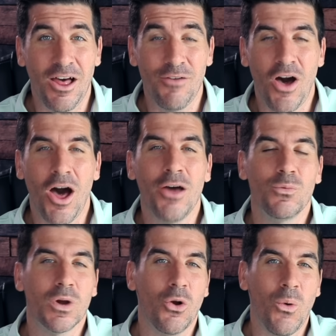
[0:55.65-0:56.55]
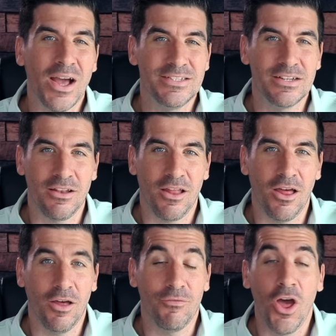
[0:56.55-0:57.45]
of unrequited
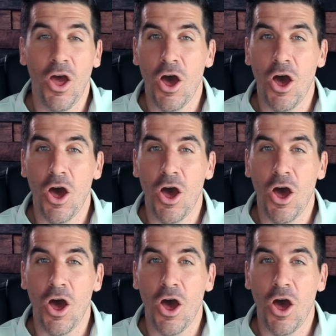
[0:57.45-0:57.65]
love